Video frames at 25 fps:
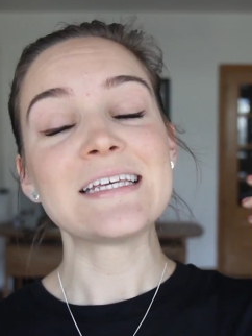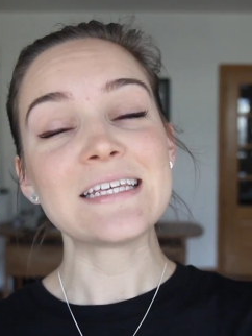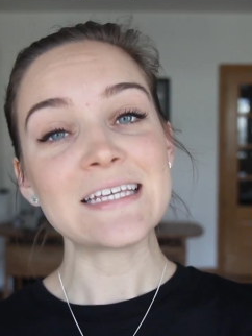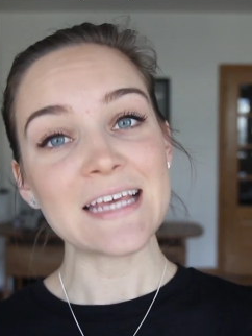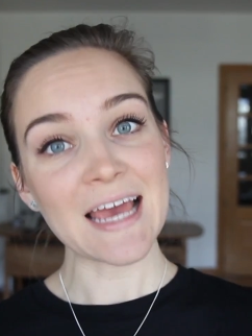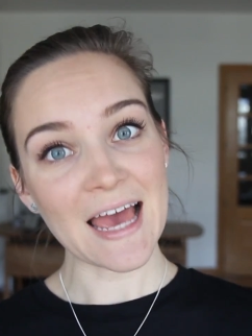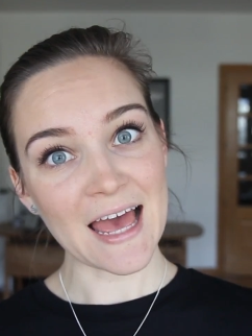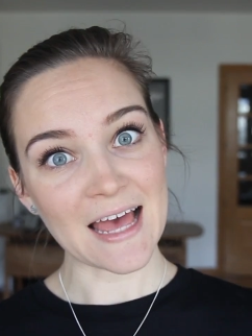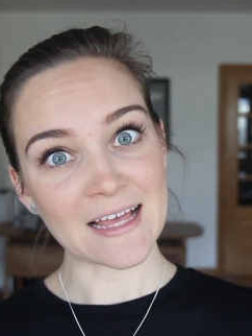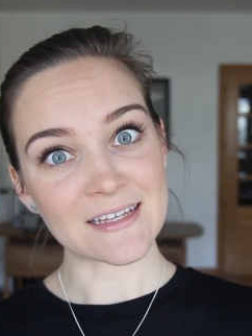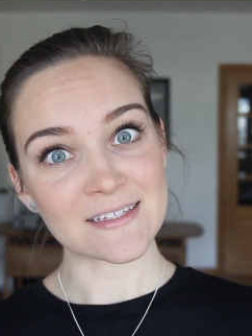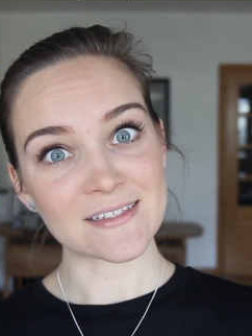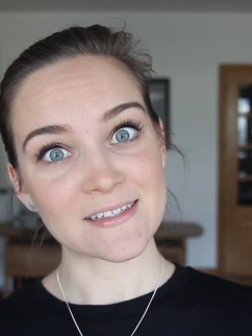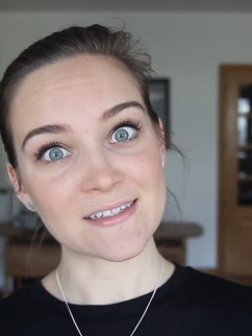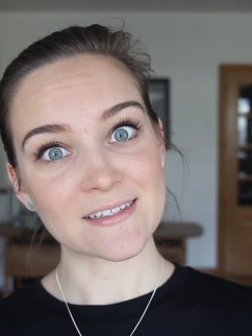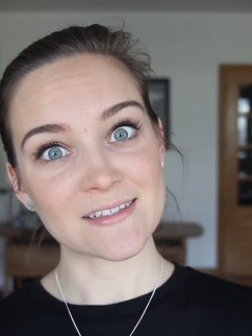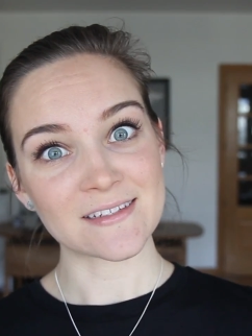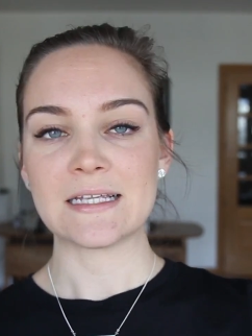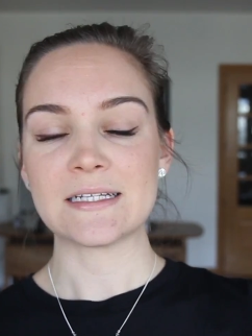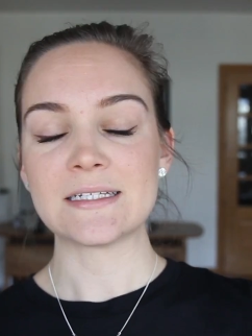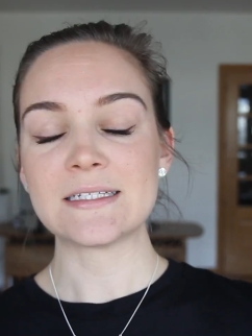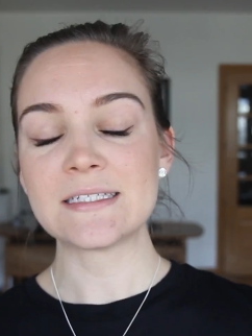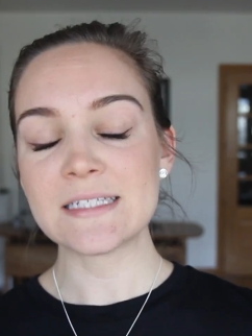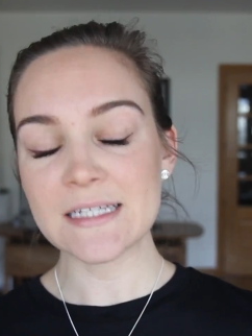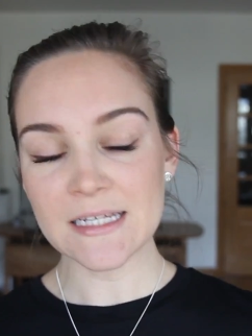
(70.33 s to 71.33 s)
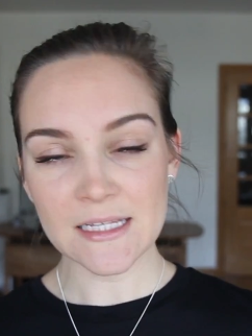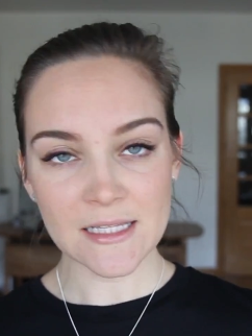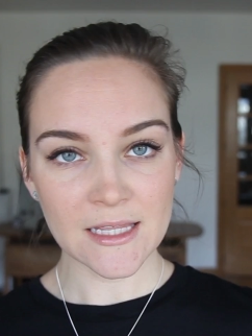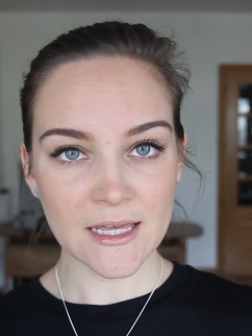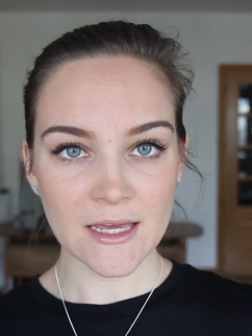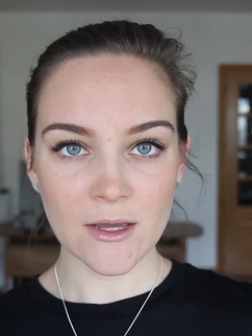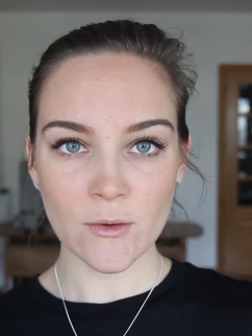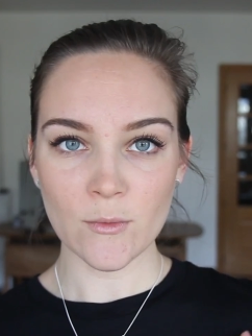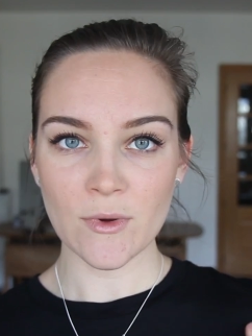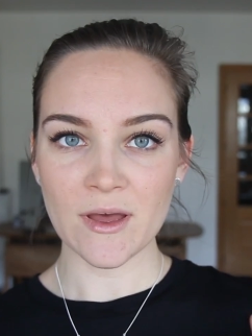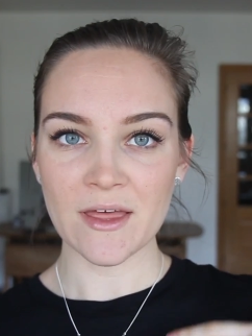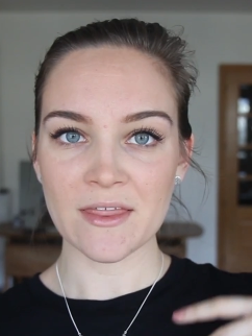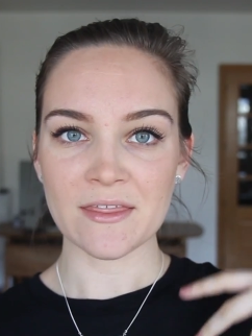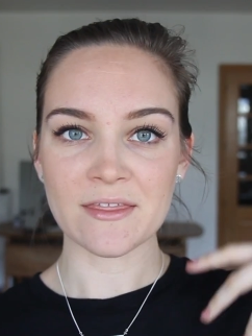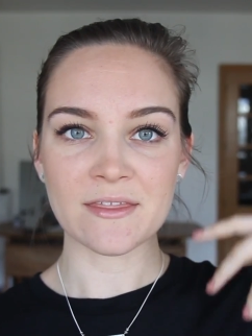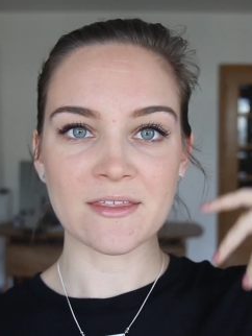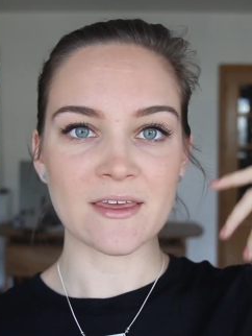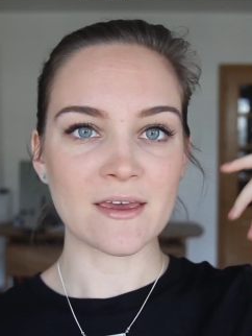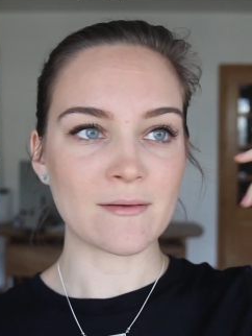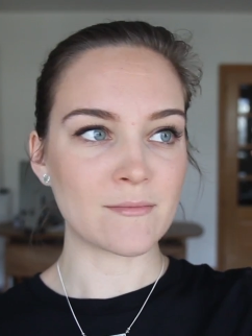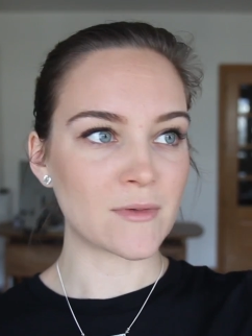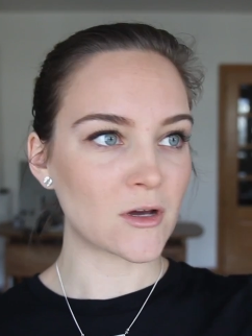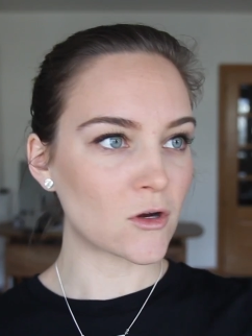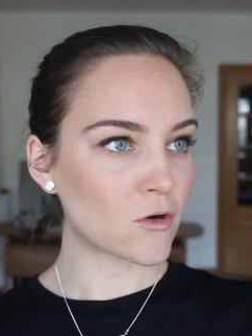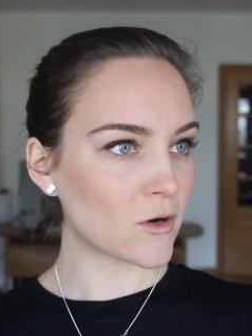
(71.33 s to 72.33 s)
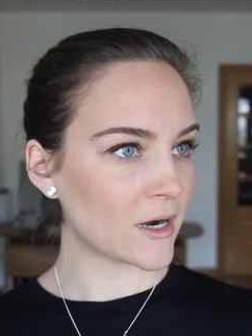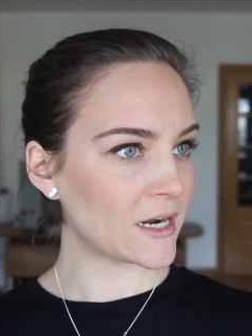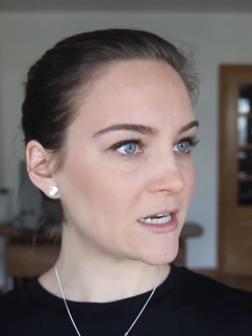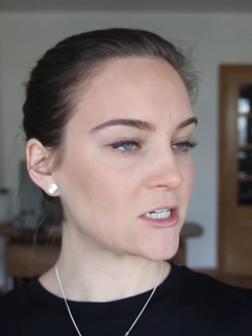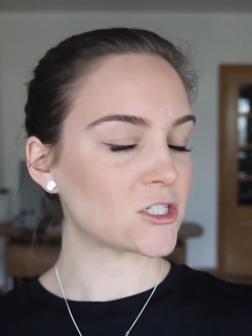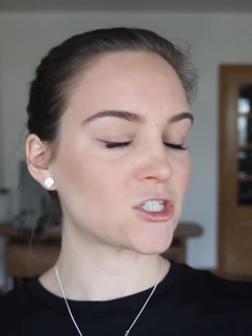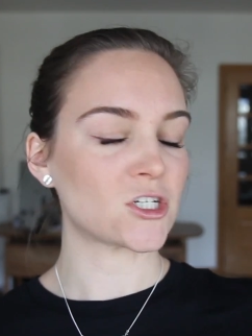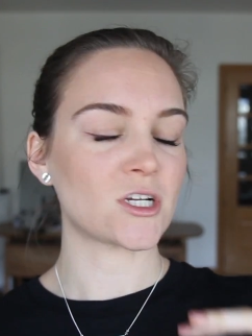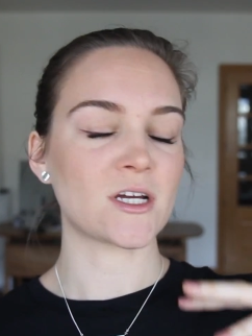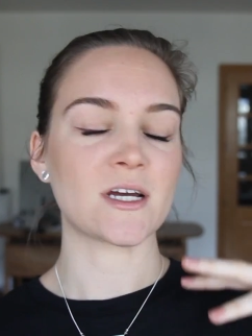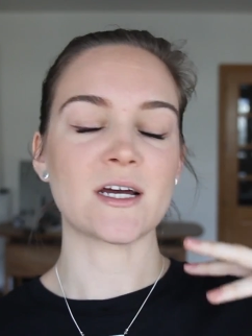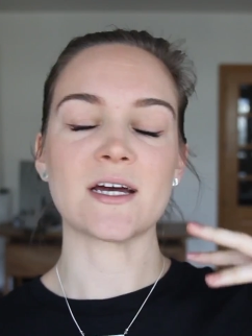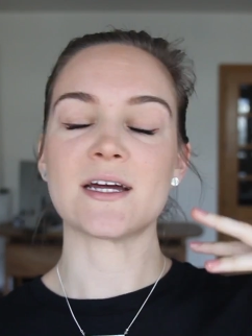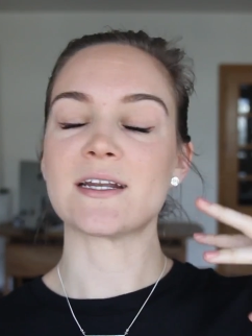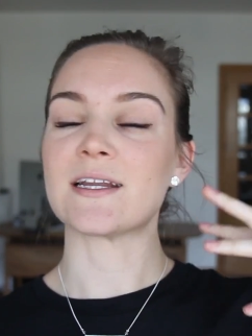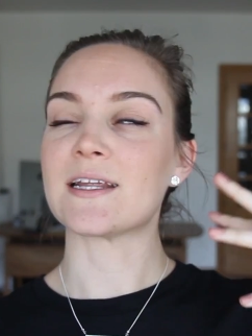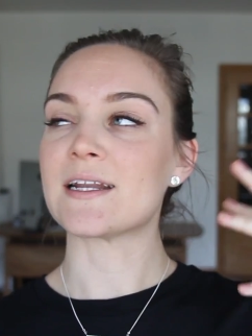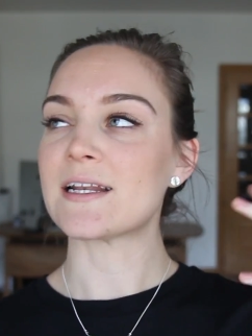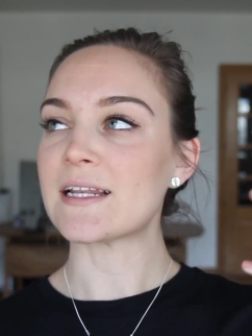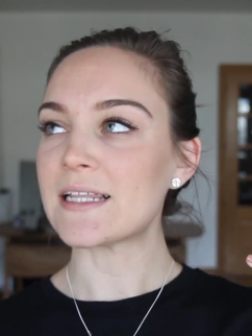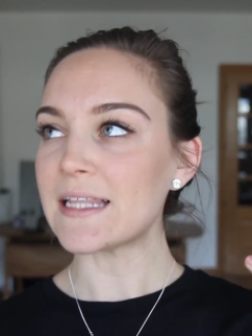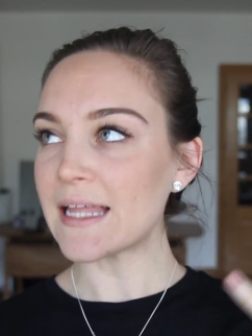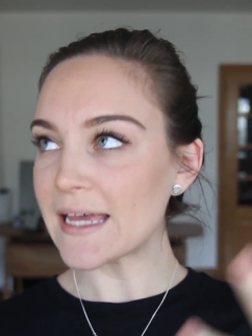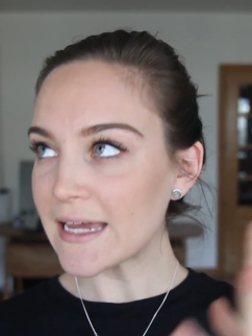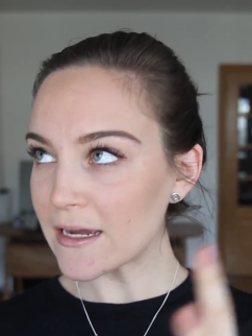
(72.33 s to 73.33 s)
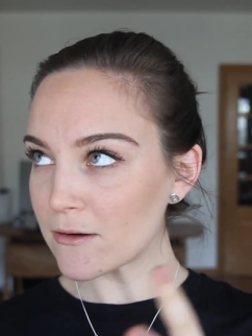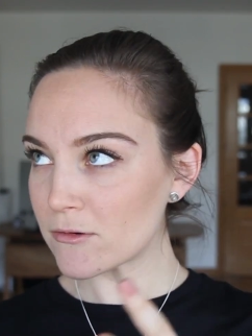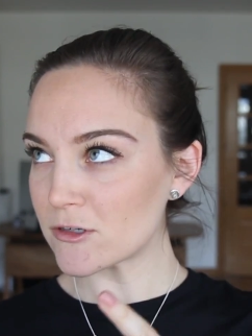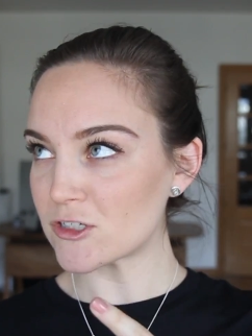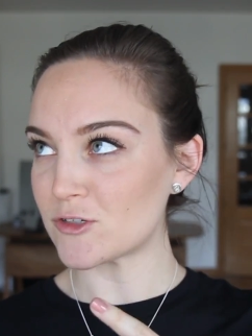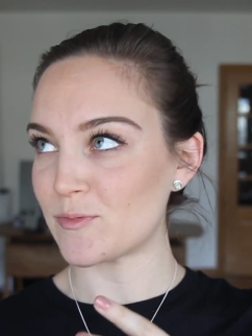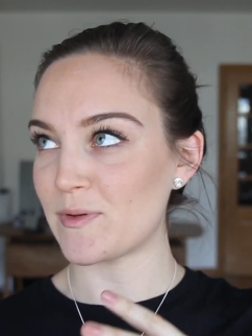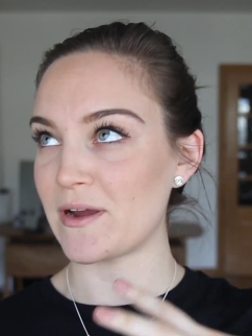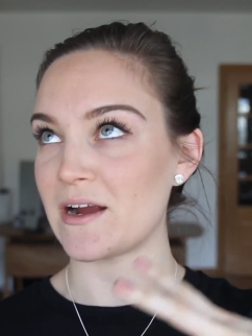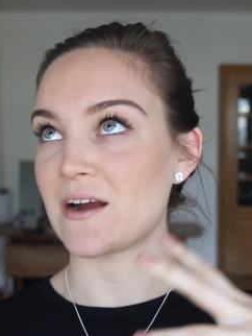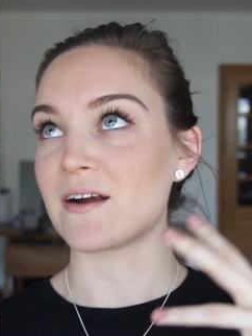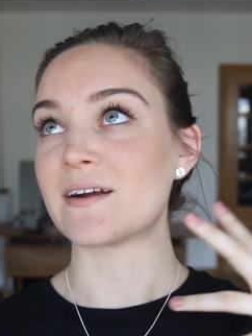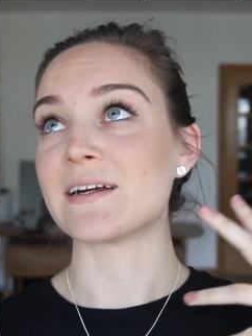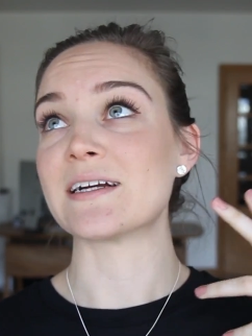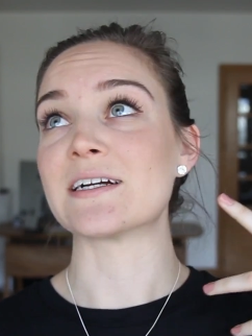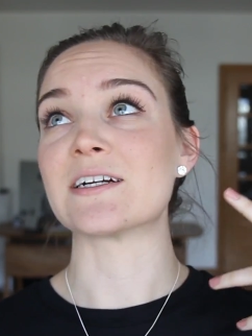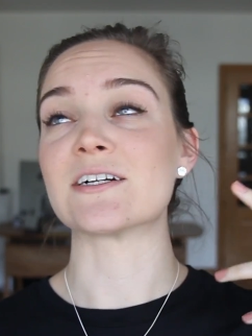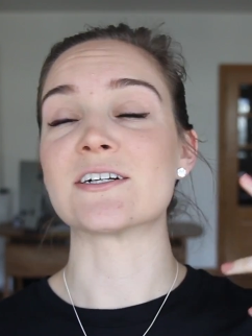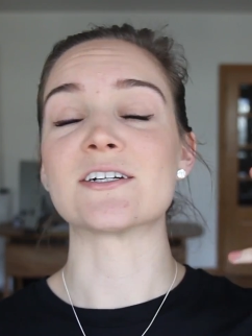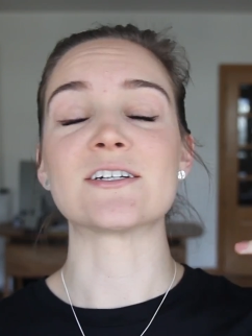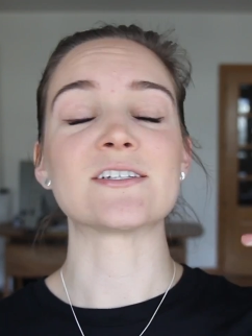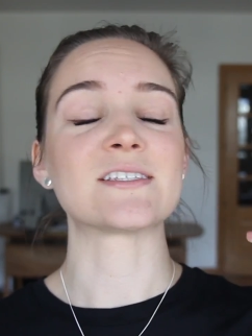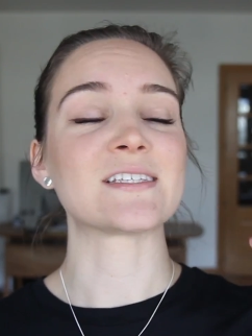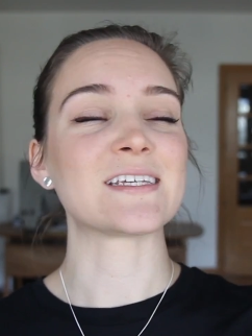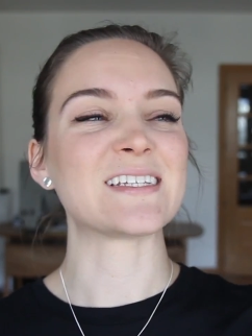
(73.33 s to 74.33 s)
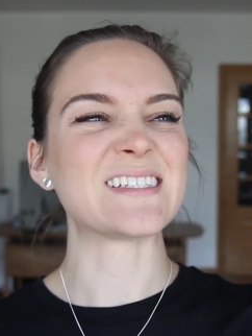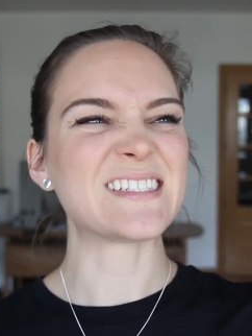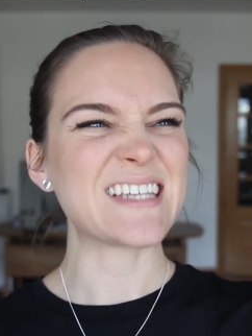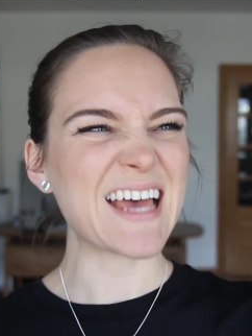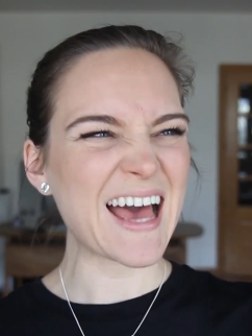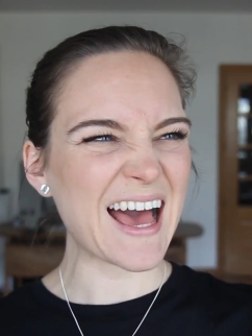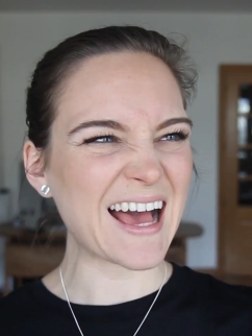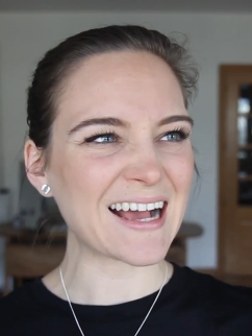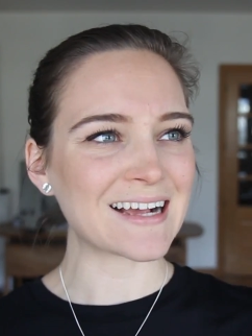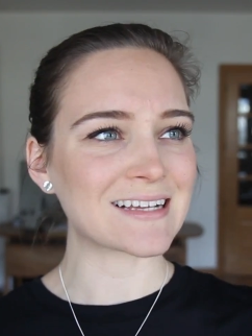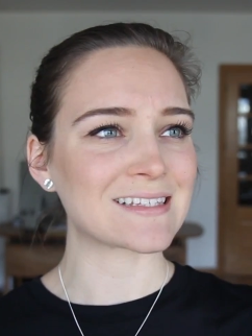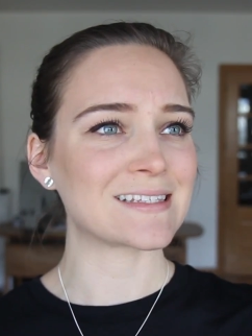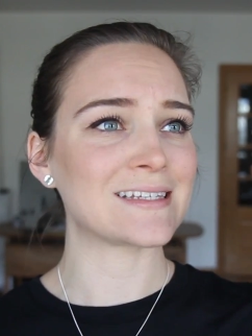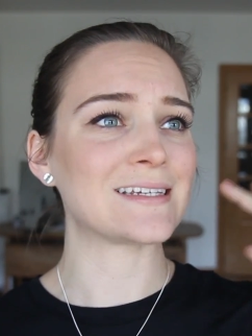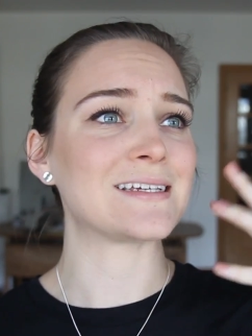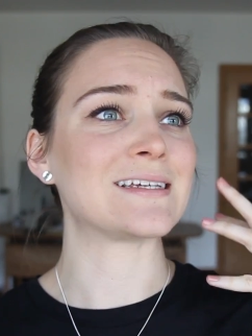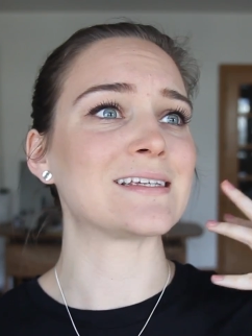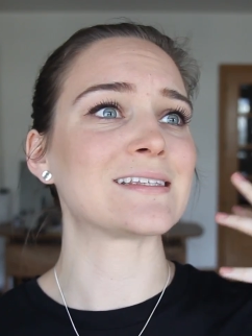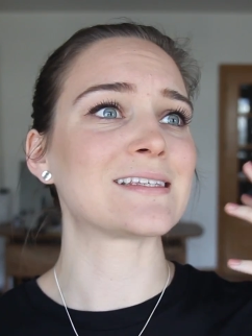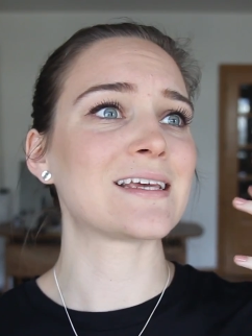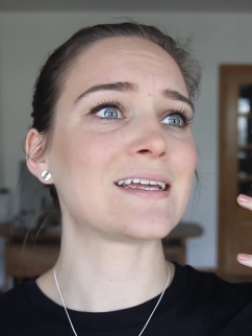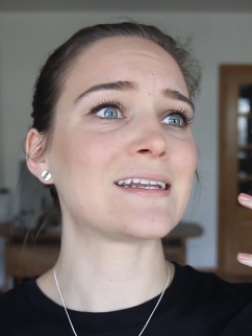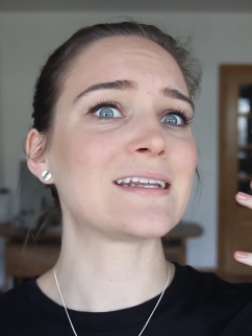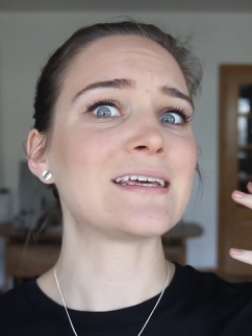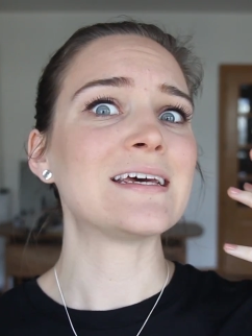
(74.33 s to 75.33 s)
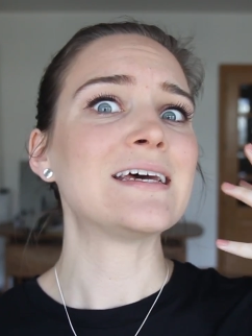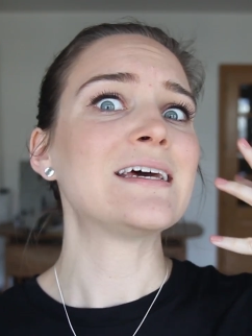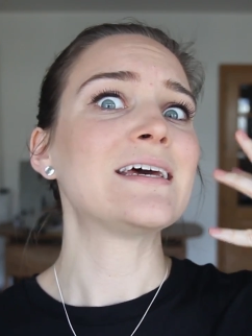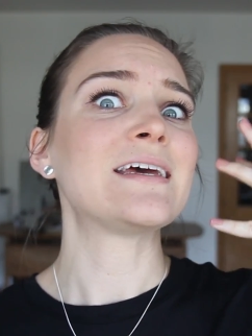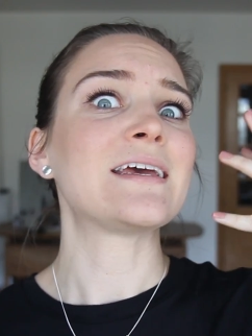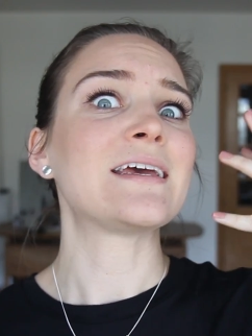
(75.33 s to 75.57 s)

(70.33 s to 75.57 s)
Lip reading: Yes. Dealing with immigration and language barriers and taxes and